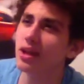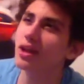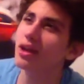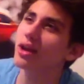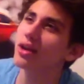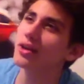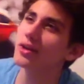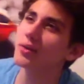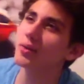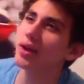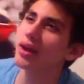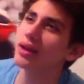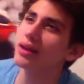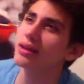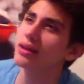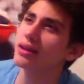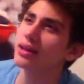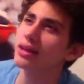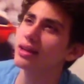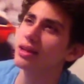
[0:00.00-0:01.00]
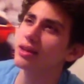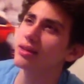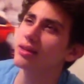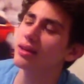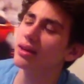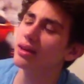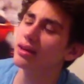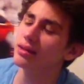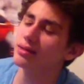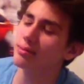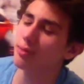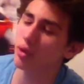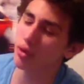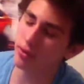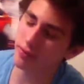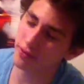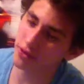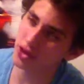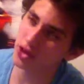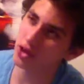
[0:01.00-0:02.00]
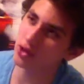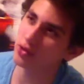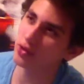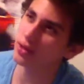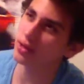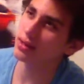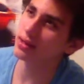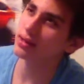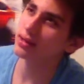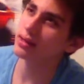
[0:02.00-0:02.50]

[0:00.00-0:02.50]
Like granted, it is most for children,